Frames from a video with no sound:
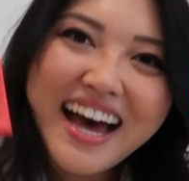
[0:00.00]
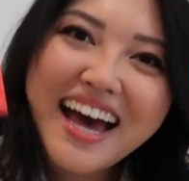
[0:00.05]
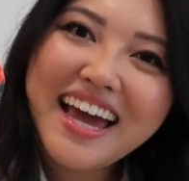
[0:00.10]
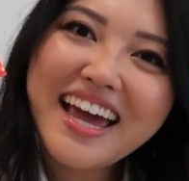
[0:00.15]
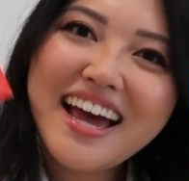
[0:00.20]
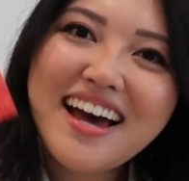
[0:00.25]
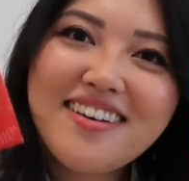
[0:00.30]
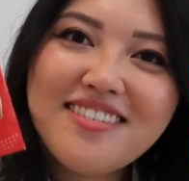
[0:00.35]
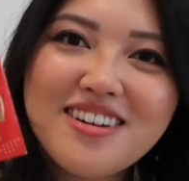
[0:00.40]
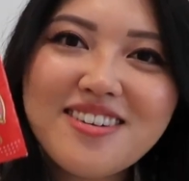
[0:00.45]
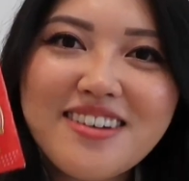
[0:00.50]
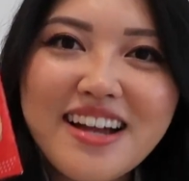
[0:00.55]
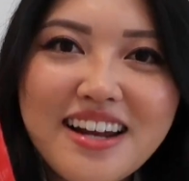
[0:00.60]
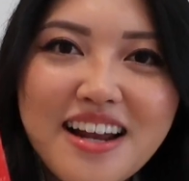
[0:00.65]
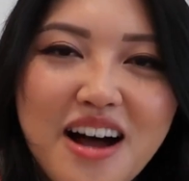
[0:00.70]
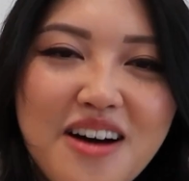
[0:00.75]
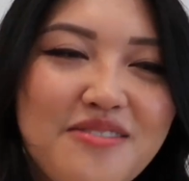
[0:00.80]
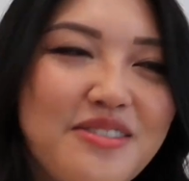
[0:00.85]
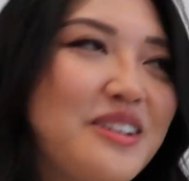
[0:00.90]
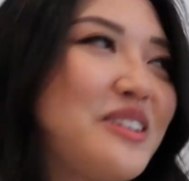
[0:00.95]
I have a red
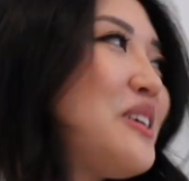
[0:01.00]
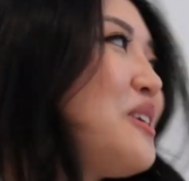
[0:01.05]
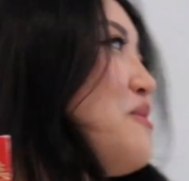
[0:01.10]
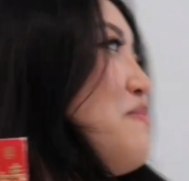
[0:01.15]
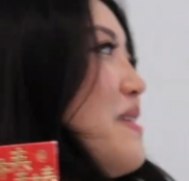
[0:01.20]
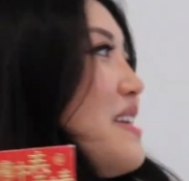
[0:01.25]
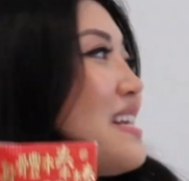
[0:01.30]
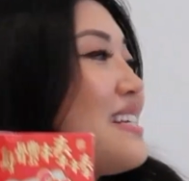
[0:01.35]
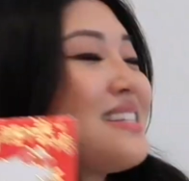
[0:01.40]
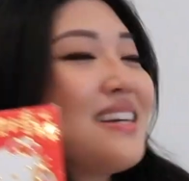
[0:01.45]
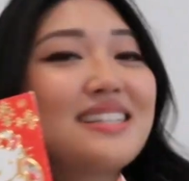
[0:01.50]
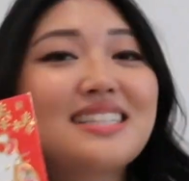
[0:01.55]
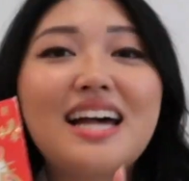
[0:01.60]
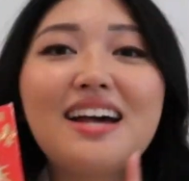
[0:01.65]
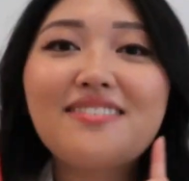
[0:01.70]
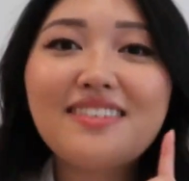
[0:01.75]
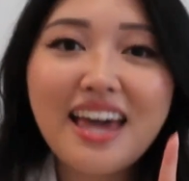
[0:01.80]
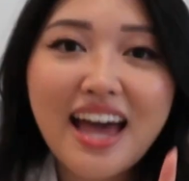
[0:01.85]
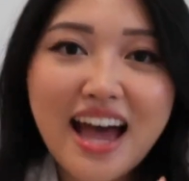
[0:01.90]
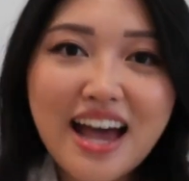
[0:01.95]
envelope, and it does
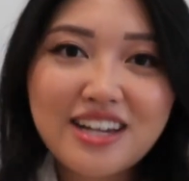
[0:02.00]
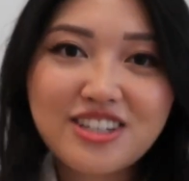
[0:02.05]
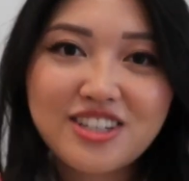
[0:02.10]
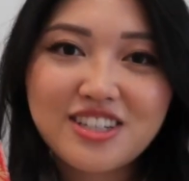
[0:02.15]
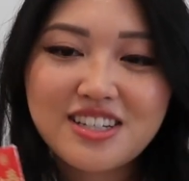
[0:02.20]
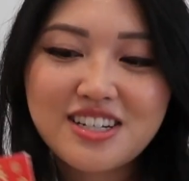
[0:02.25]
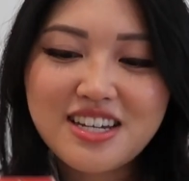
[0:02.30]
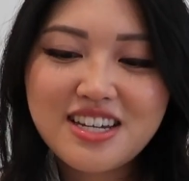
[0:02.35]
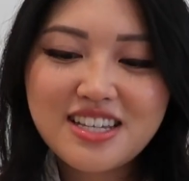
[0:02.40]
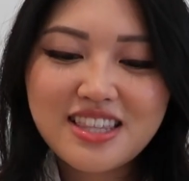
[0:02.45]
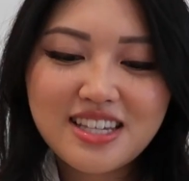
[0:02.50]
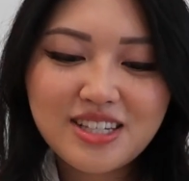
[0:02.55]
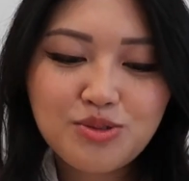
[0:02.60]
have cash in it.